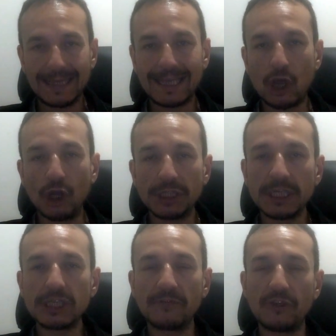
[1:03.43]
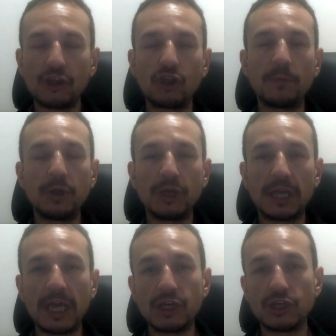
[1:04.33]
The content of the
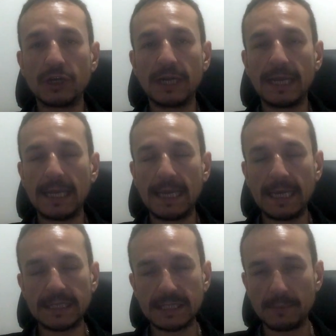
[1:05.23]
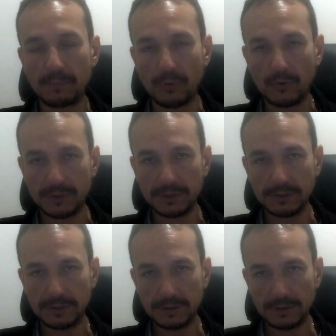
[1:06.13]
communication, it's
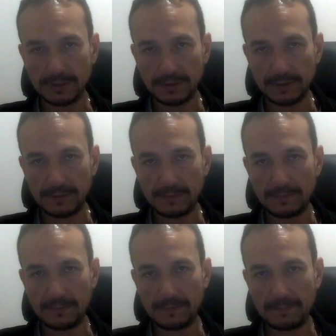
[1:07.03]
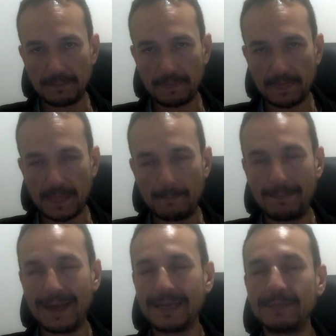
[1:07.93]
important,
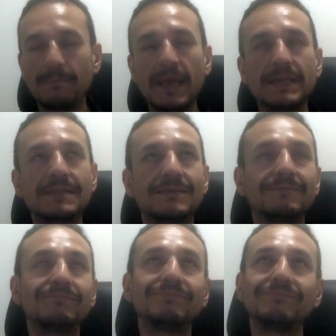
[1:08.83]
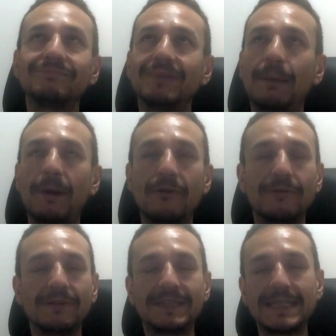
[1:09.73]
but it makes
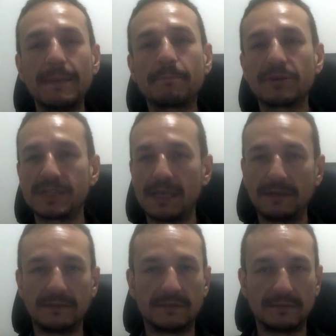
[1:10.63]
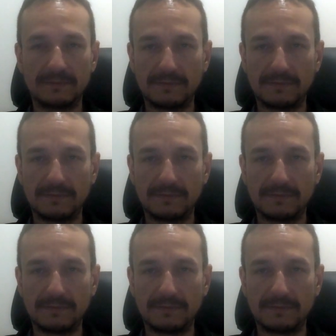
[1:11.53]
about ten percent